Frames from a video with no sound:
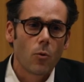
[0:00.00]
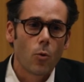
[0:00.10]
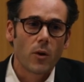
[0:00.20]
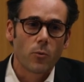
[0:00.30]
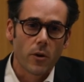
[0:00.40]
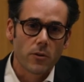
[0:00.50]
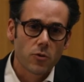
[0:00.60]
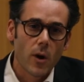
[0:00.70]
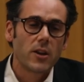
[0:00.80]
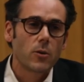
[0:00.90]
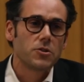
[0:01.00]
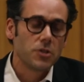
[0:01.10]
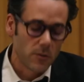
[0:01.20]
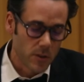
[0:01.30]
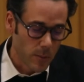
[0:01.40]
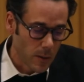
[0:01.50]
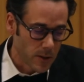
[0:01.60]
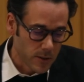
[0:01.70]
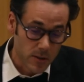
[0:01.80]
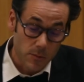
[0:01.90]
what we're trying to achieve in the
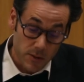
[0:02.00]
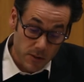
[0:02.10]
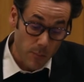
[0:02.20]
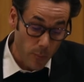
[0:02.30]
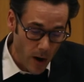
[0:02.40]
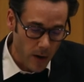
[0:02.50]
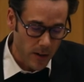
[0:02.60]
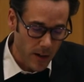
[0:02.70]
public system in some part,